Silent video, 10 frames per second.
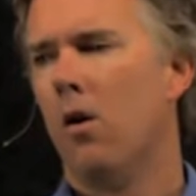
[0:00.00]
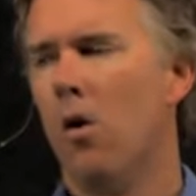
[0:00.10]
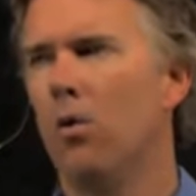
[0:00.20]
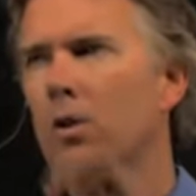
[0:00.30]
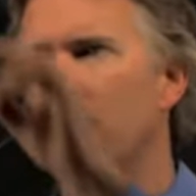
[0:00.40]

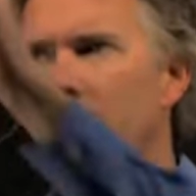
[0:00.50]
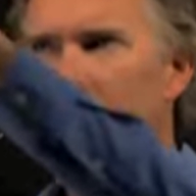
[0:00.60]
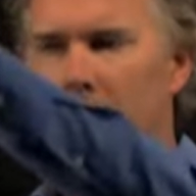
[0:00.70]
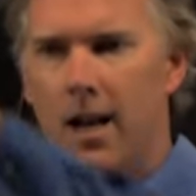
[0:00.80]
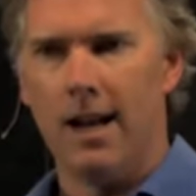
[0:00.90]
Only
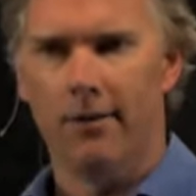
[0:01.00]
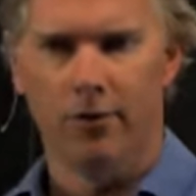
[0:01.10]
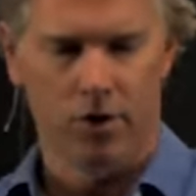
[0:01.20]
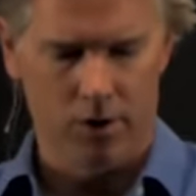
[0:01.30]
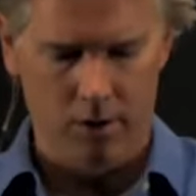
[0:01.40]
kinetic
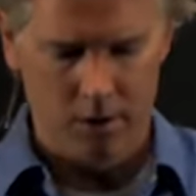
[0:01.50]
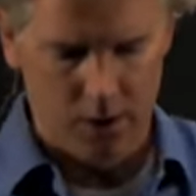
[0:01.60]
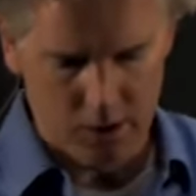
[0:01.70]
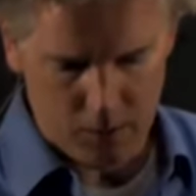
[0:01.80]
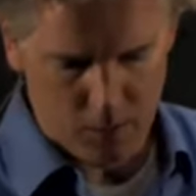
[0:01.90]
friction
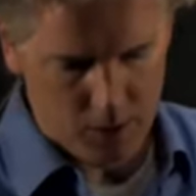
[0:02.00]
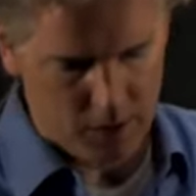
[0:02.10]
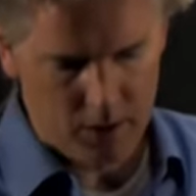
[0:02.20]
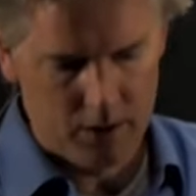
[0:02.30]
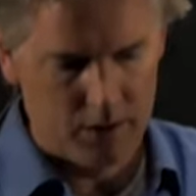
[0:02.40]
can do
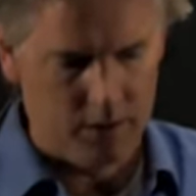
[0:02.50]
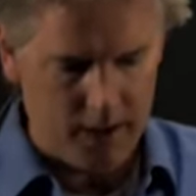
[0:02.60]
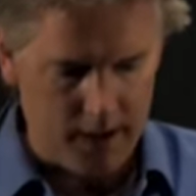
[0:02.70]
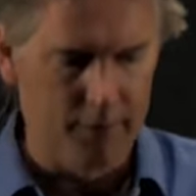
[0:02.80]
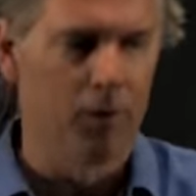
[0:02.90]
work.
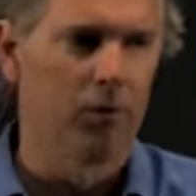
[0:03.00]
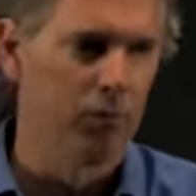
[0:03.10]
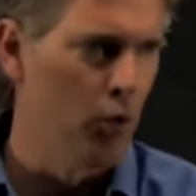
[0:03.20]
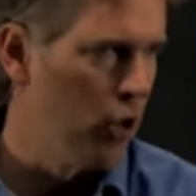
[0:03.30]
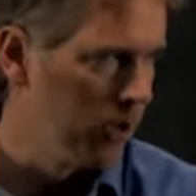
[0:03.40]
And of course,
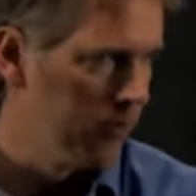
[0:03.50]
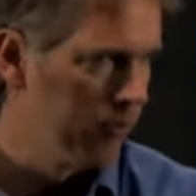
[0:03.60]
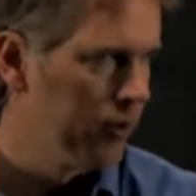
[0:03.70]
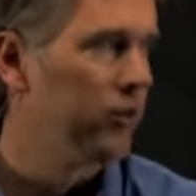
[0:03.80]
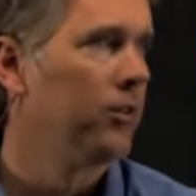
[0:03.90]
rolling
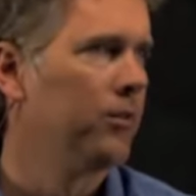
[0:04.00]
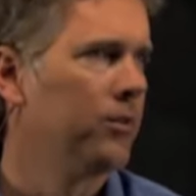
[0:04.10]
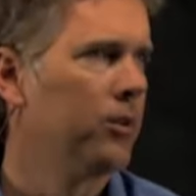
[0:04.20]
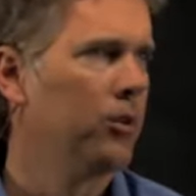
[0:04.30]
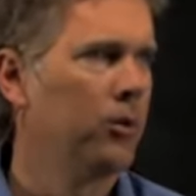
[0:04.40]
friction
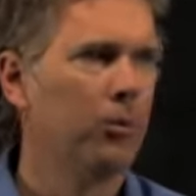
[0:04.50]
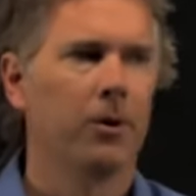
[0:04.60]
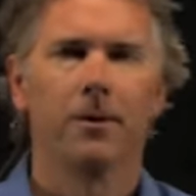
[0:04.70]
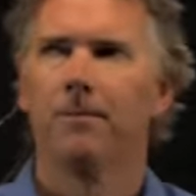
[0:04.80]
could do work.